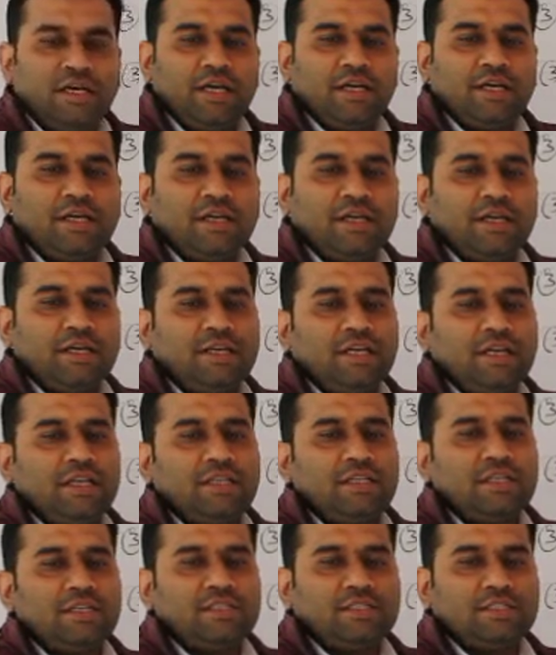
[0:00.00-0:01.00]
It
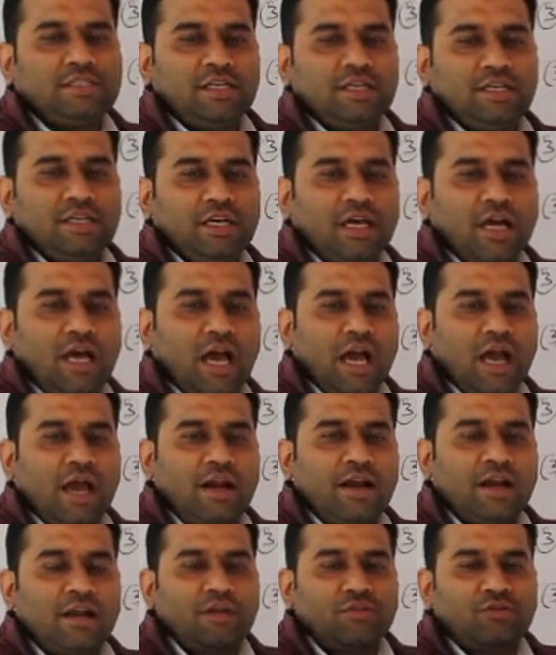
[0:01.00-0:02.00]
returns the string
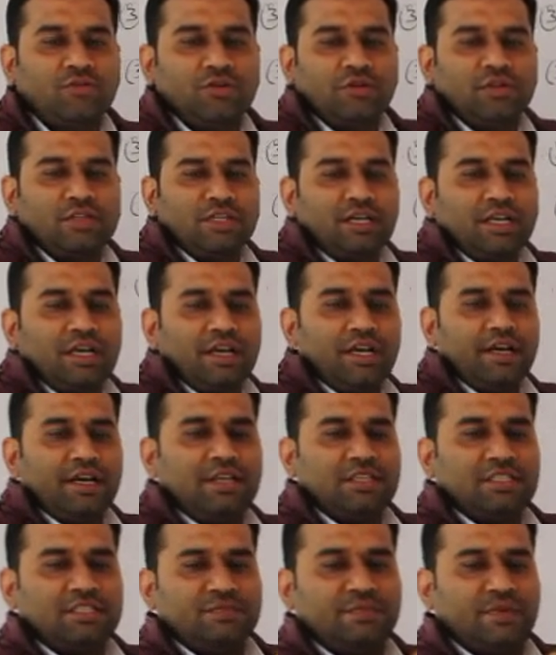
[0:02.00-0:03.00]
and removing the
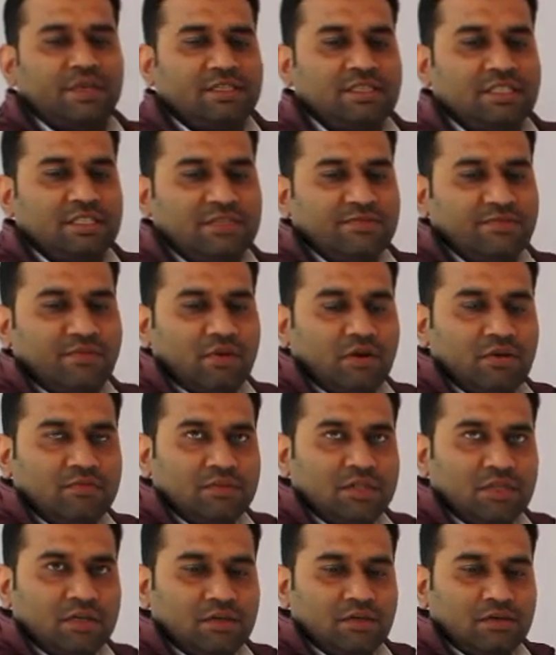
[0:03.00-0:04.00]
leading spaces
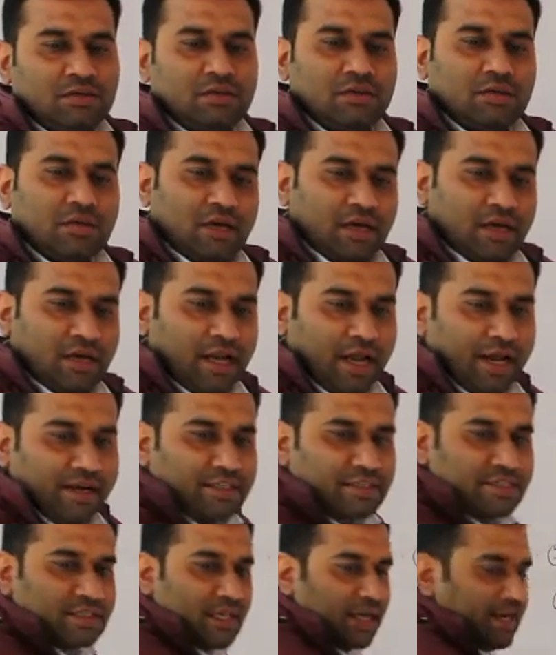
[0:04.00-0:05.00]
from the
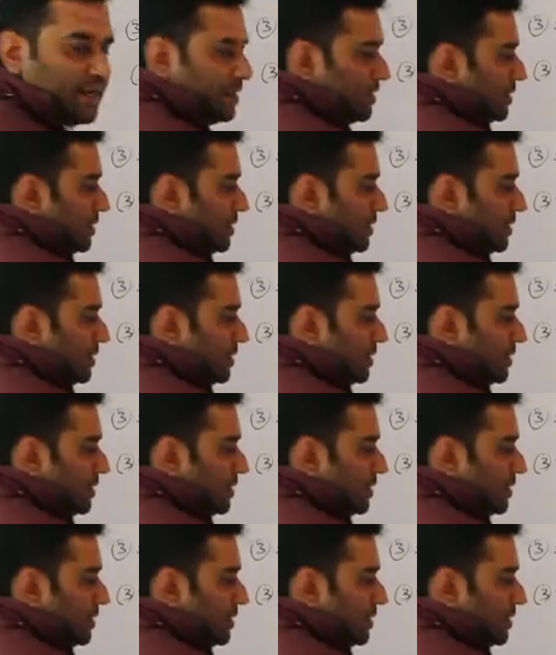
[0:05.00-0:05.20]
right side.